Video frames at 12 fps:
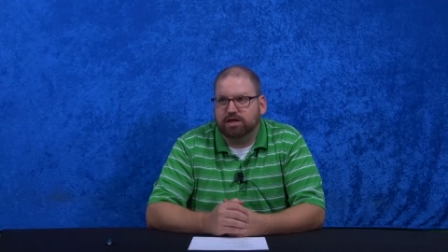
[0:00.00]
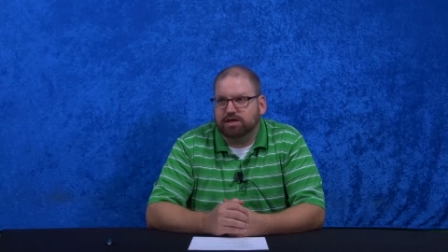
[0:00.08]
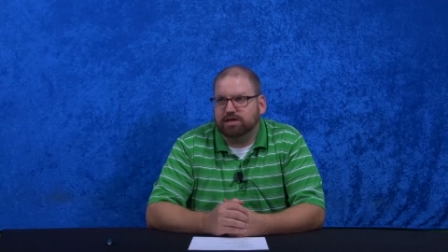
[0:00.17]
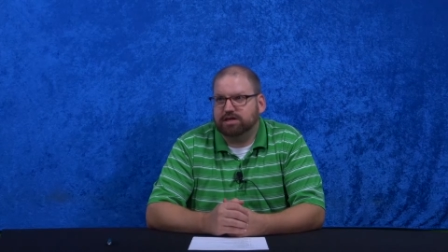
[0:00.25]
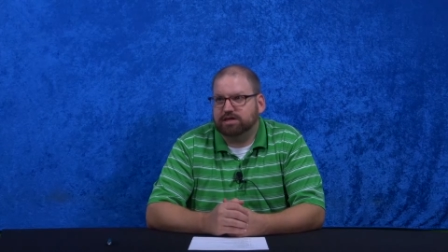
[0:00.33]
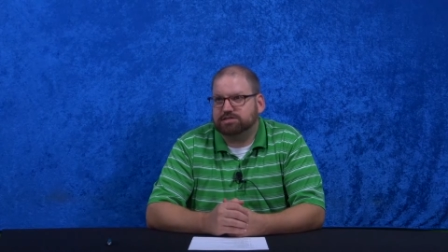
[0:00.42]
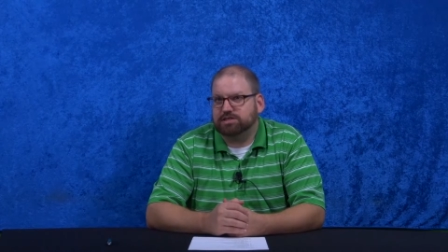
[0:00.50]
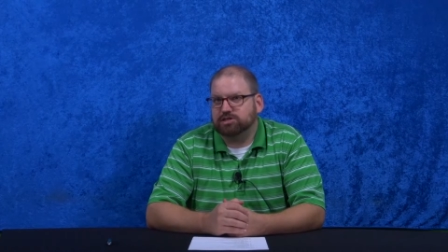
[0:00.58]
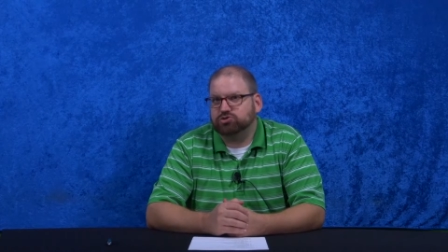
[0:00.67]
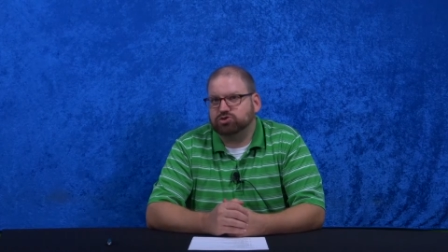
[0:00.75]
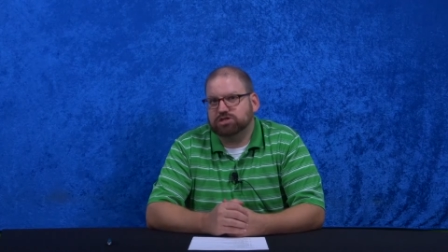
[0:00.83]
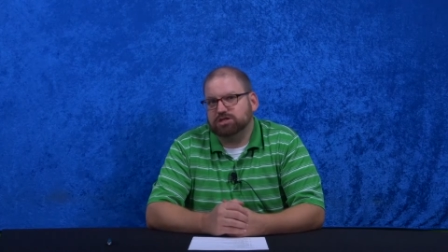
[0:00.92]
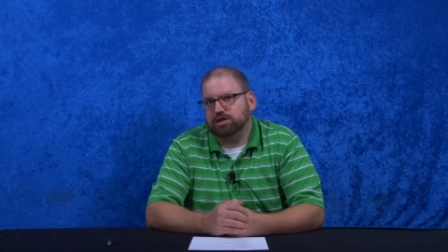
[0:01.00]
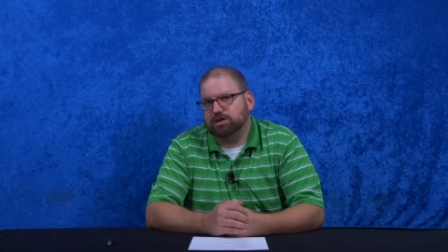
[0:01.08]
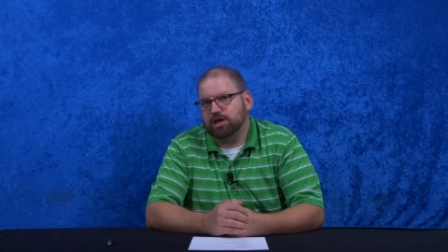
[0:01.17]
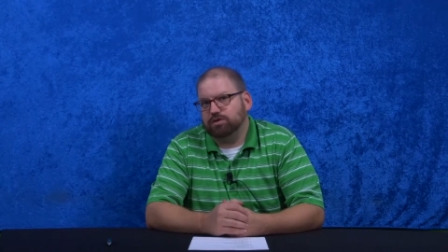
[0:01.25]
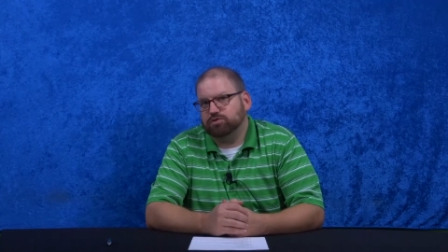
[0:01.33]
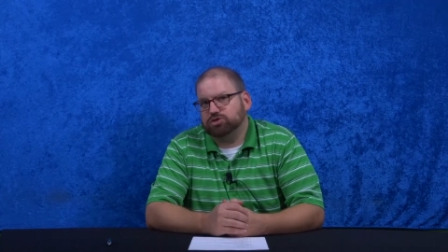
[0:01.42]
He gets an interesting
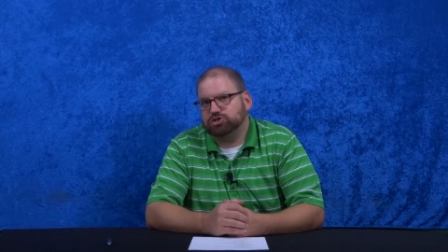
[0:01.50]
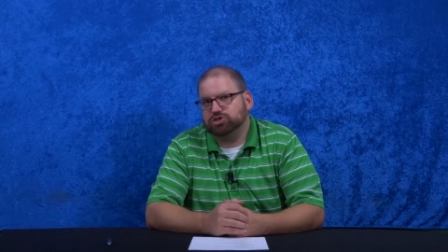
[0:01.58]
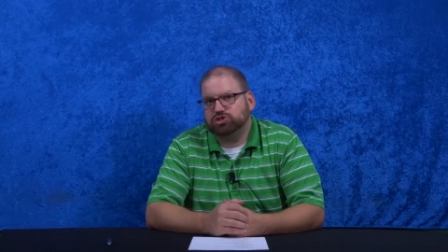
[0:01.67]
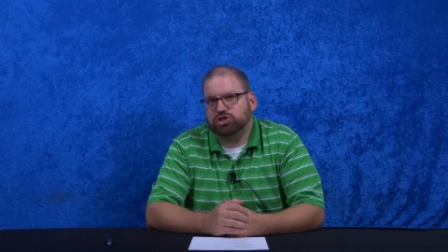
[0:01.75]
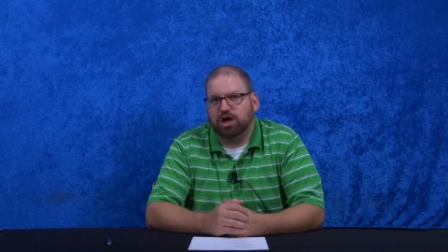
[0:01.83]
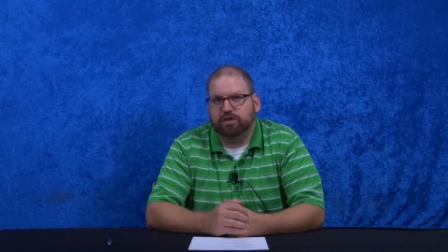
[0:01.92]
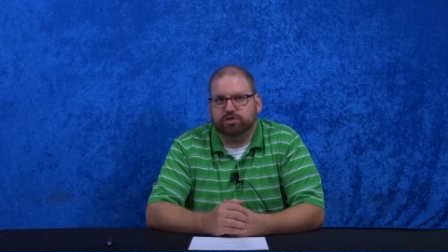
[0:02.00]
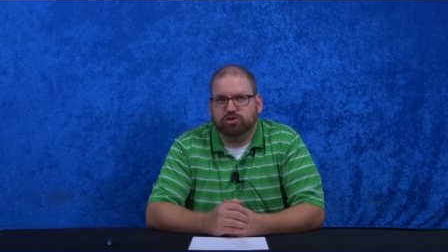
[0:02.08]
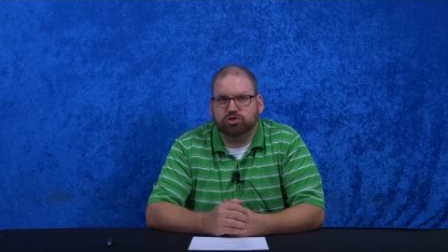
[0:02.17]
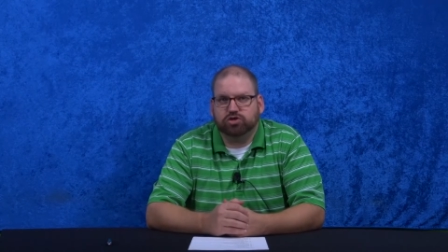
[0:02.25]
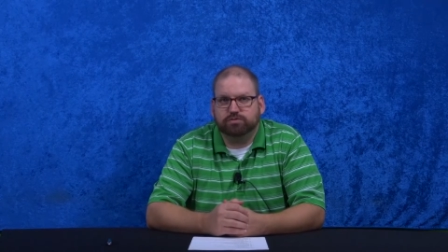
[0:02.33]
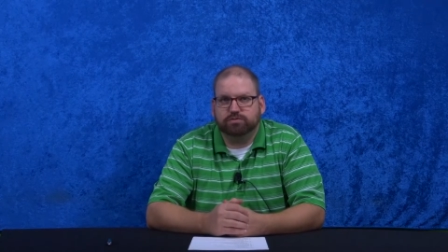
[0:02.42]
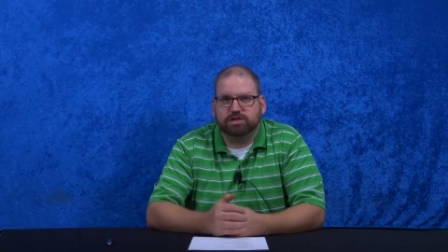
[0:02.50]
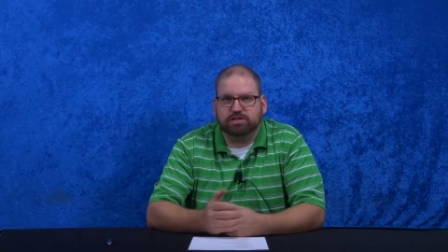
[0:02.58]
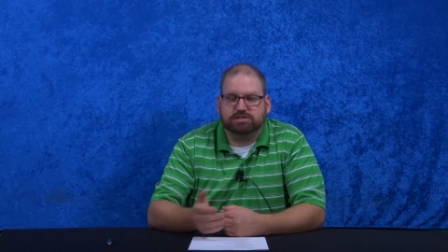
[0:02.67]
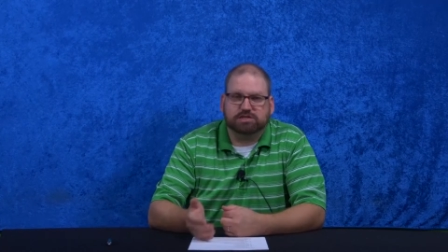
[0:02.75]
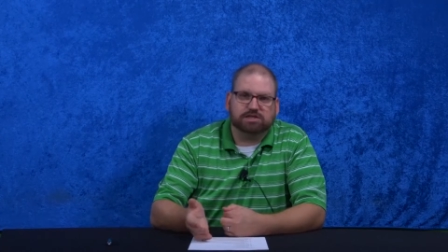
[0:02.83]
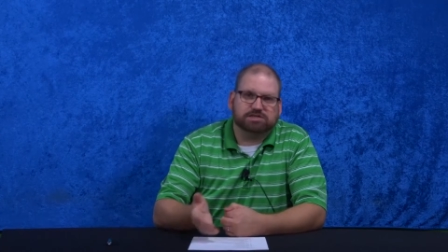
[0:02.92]
nickname, which is John the Good,
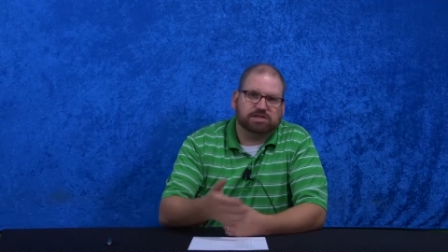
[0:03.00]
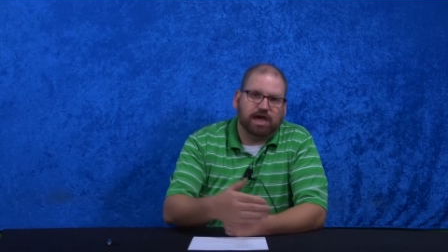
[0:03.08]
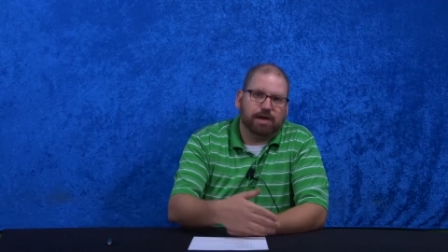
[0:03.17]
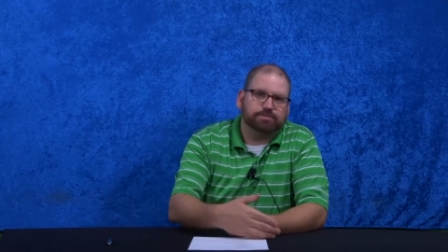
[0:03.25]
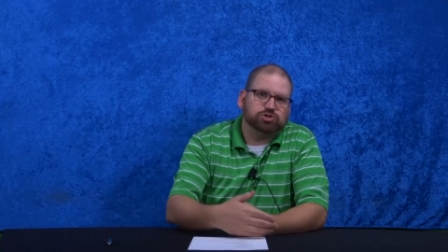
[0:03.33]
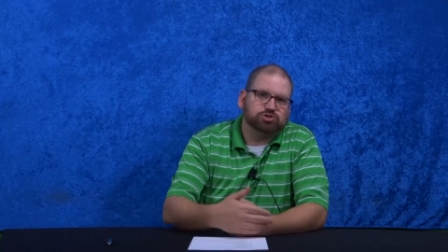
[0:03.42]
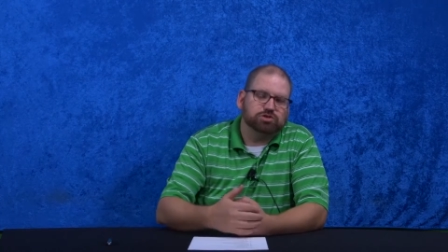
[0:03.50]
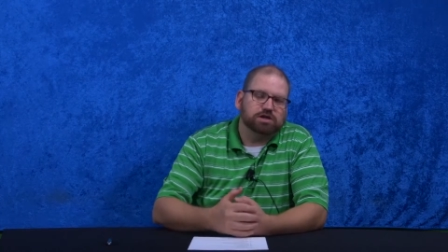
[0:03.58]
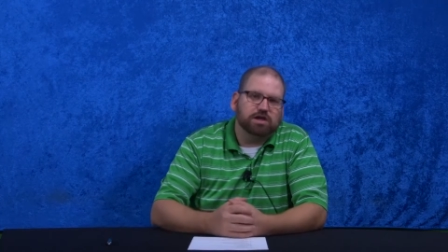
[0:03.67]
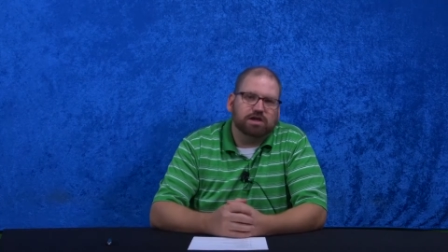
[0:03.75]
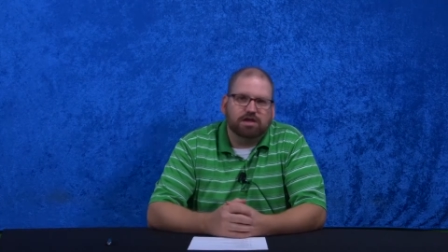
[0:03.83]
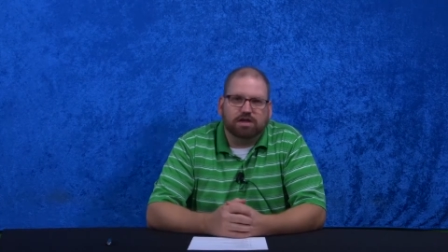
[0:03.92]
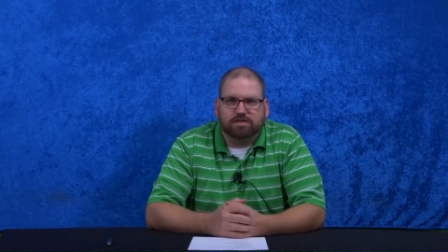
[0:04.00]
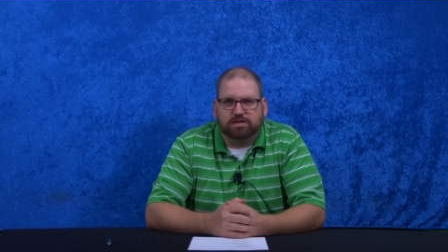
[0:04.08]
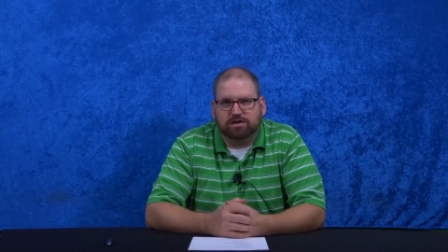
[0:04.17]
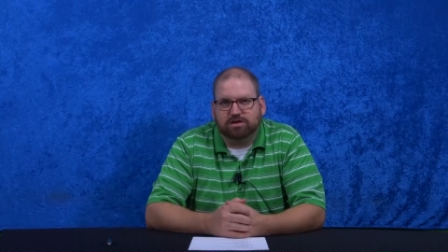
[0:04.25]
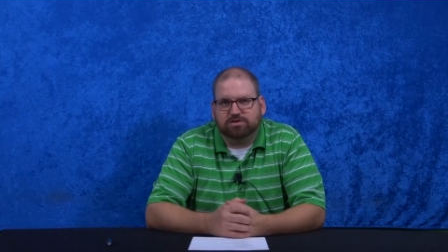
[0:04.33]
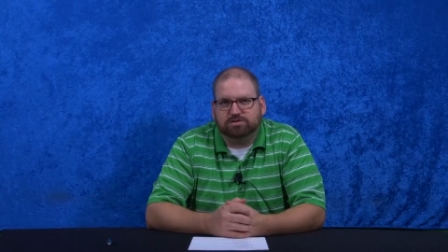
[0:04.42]
because he gets captured.
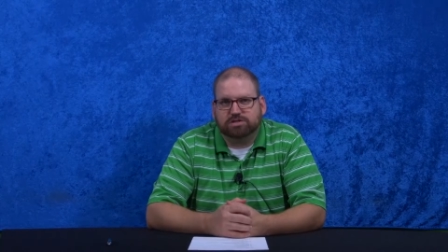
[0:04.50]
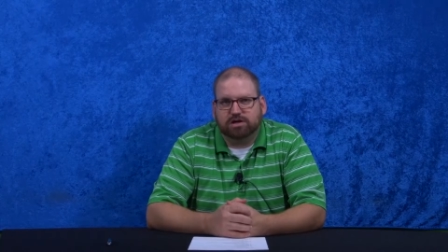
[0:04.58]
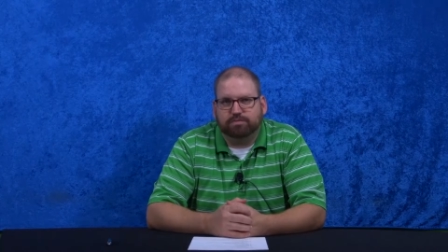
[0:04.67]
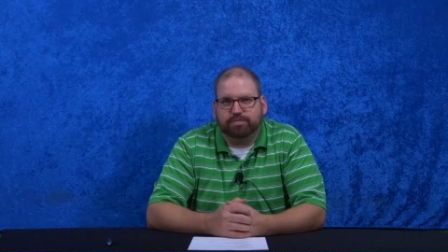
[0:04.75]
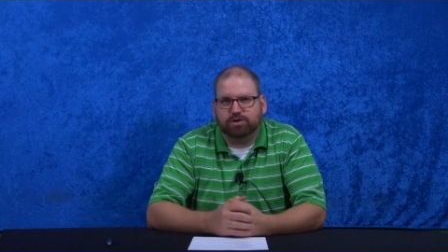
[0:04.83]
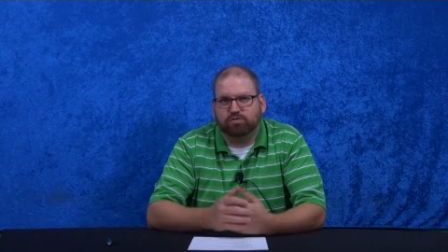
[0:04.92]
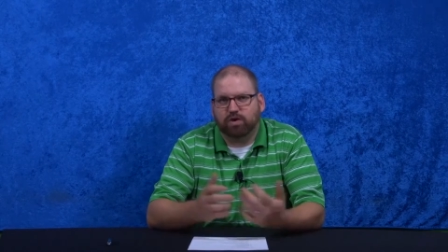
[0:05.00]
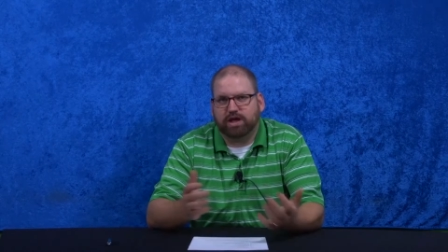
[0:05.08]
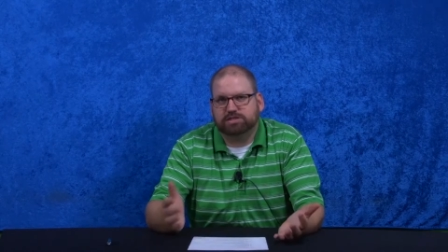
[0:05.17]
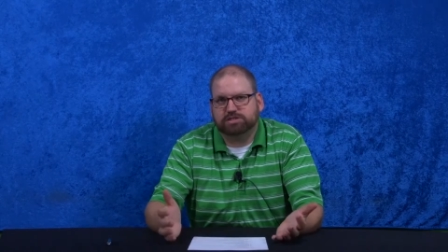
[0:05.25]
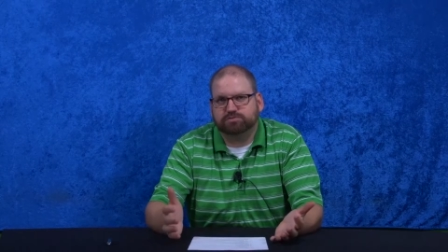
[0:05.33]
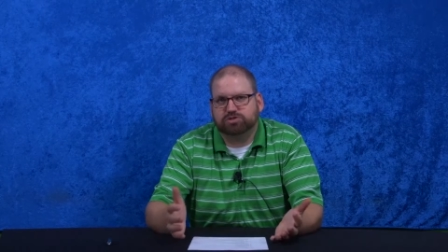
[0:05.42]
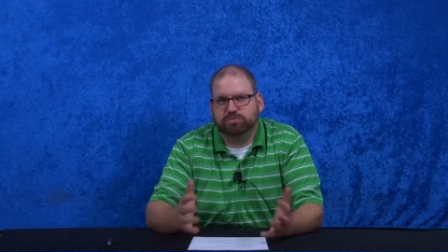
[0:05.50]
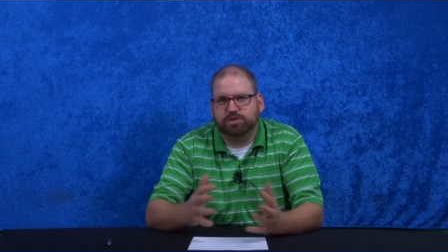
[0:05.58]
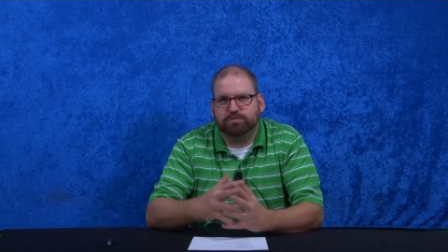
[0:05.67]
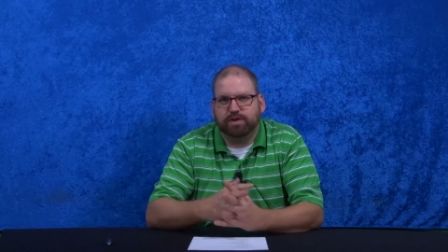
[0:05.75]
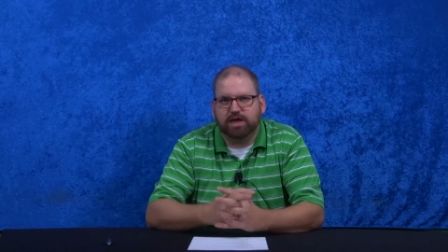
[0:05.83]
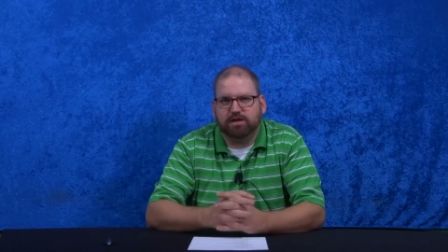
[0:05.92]
There's a big ransom to
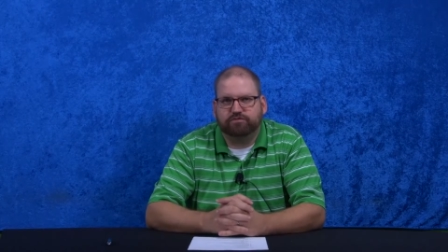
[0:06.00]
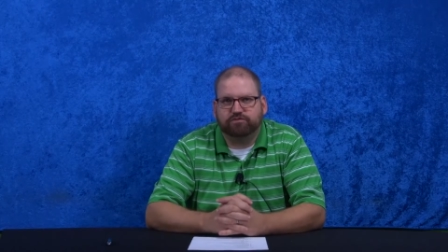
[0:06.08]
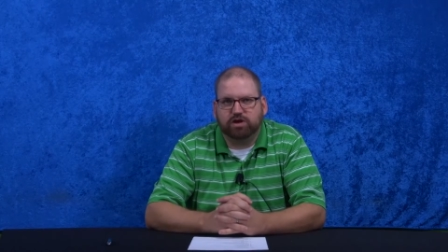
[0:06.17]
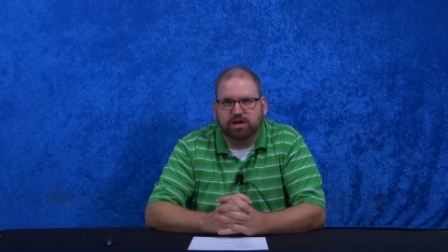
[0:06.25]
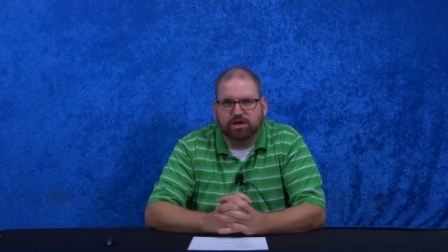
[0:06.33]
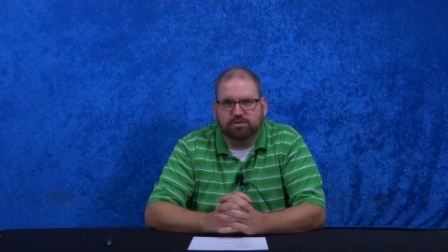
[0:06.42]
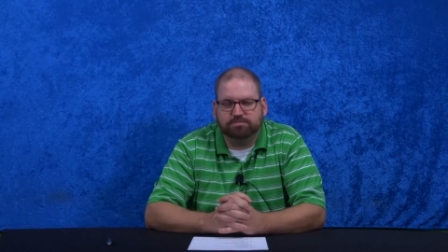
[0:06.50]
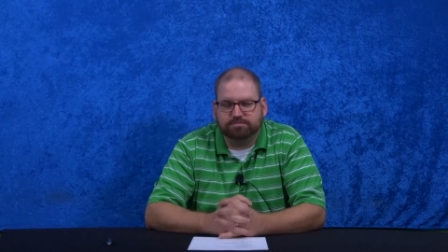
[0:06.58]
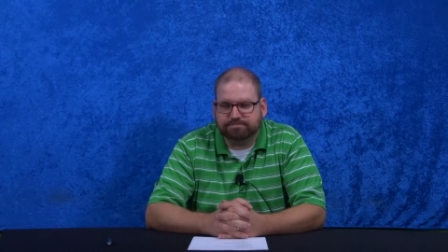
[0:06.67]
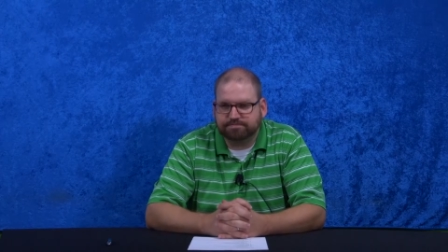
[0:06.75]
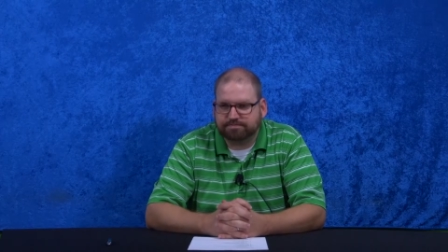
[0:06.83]
be paid for him.